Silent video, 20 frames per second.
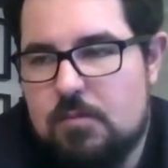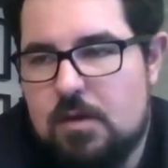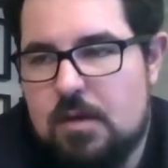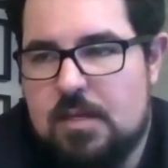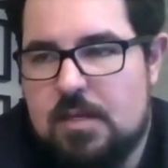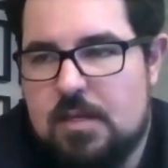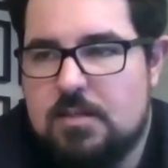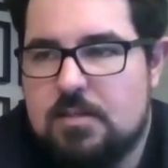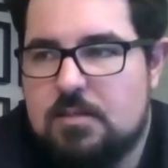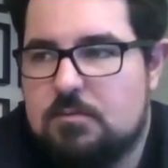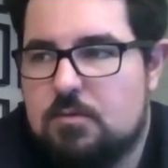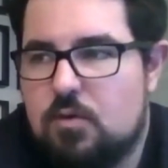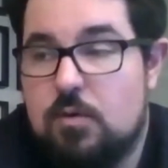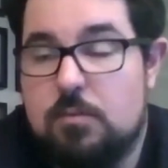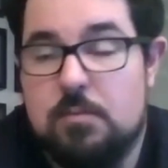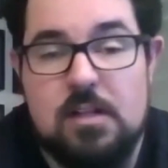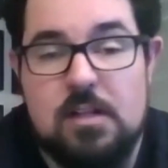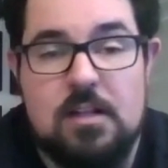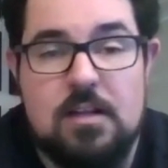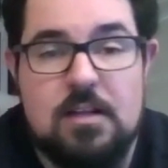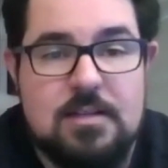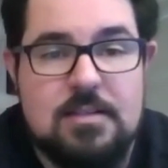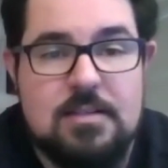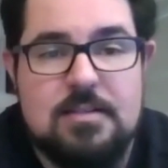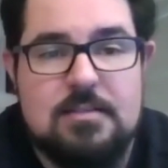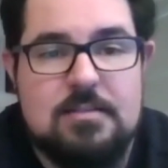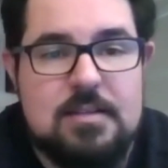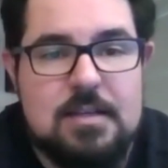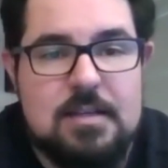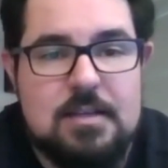I guess
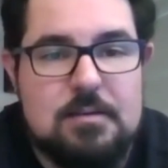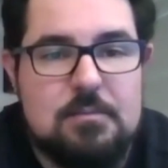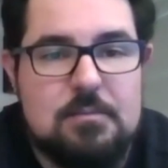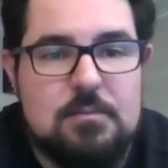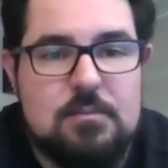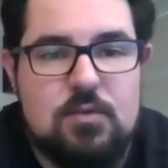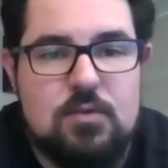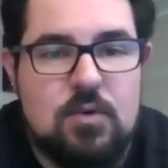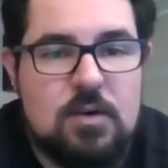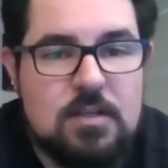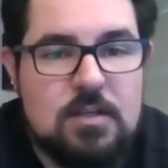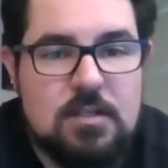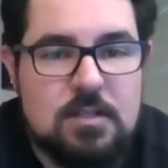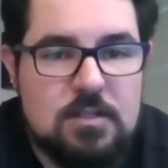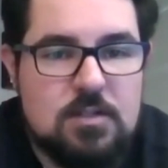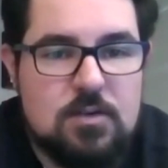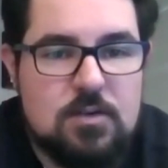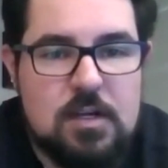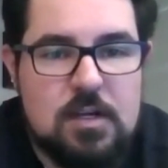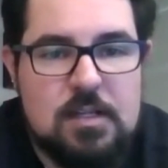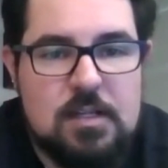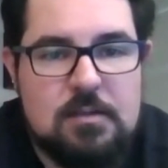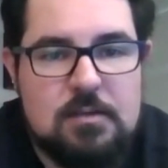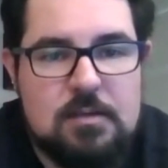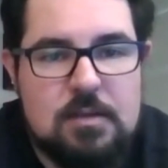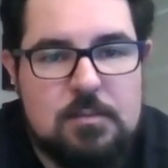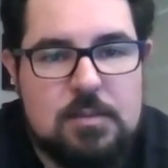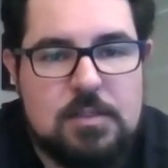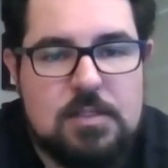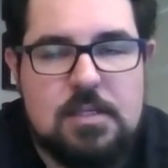criminalise drugs in Australia
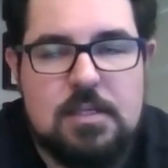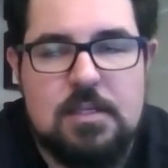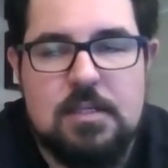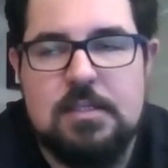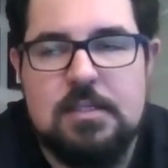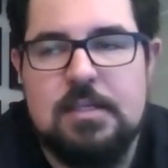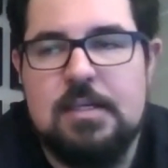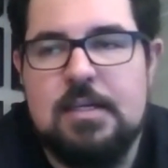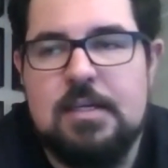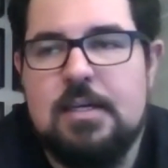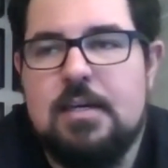in particular,